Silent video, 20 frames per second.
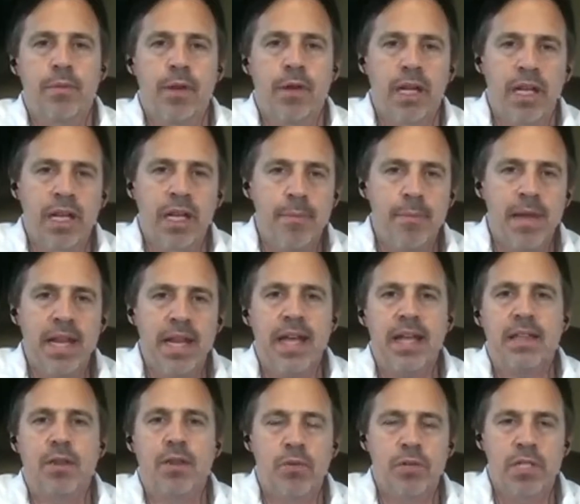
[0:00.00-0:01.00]

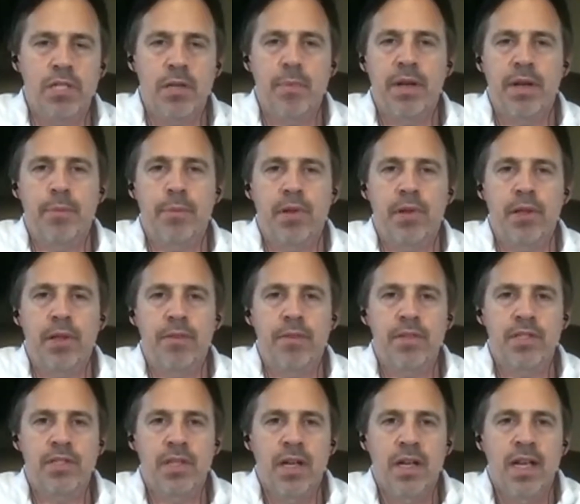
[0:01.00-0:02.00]
eliminate those limited
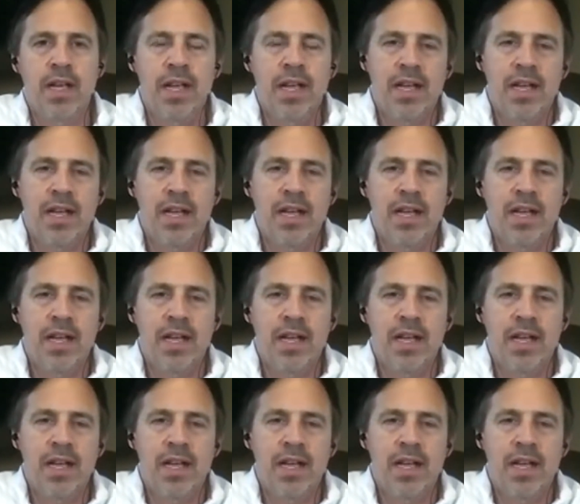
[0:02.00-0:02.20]
beliefs.